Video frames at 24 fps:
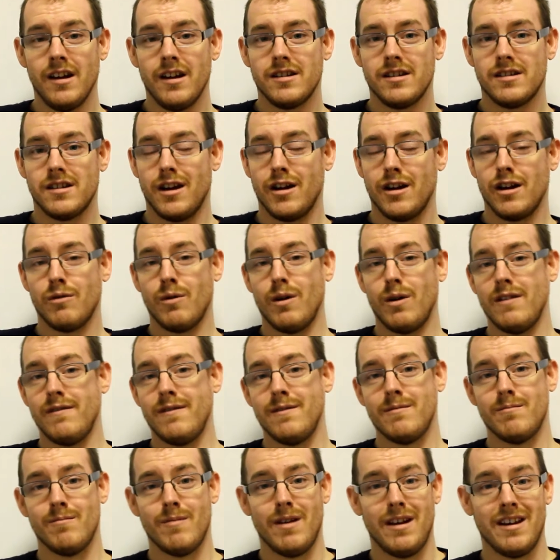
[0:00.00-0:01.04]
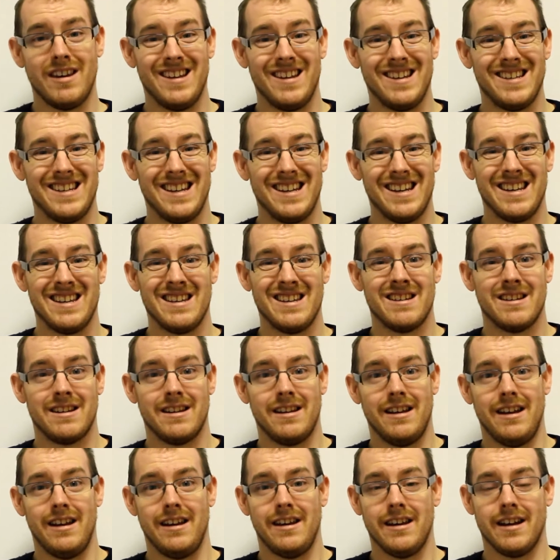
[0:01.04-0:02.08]
So the way we've implemented this in
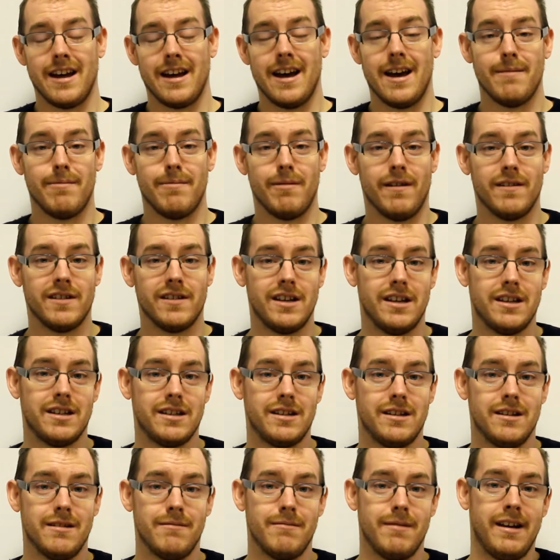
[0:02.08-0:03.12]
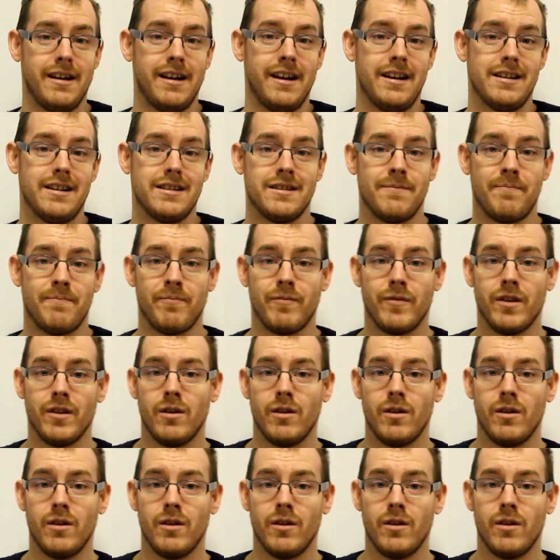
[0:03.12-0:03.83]
the CarePath system is